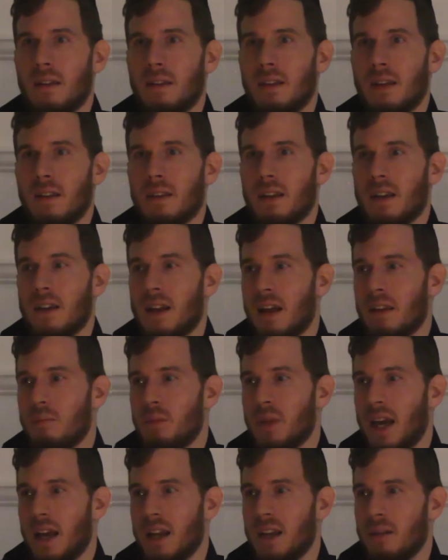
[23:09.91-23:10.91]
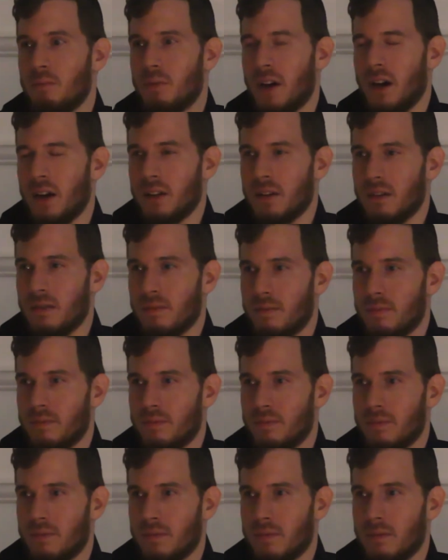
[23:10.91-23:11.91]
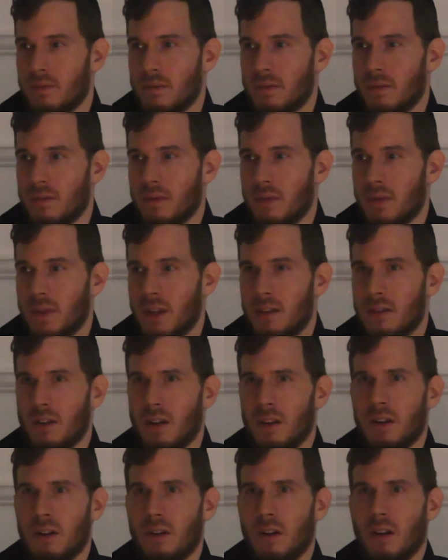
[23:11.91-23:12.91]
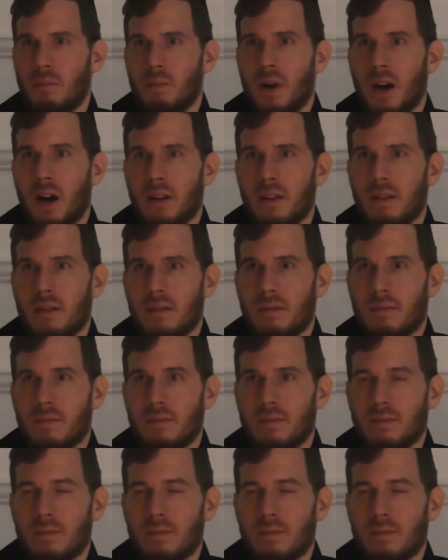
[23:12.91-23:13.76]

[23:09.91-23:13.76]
that cannot be any part. It's only all parts.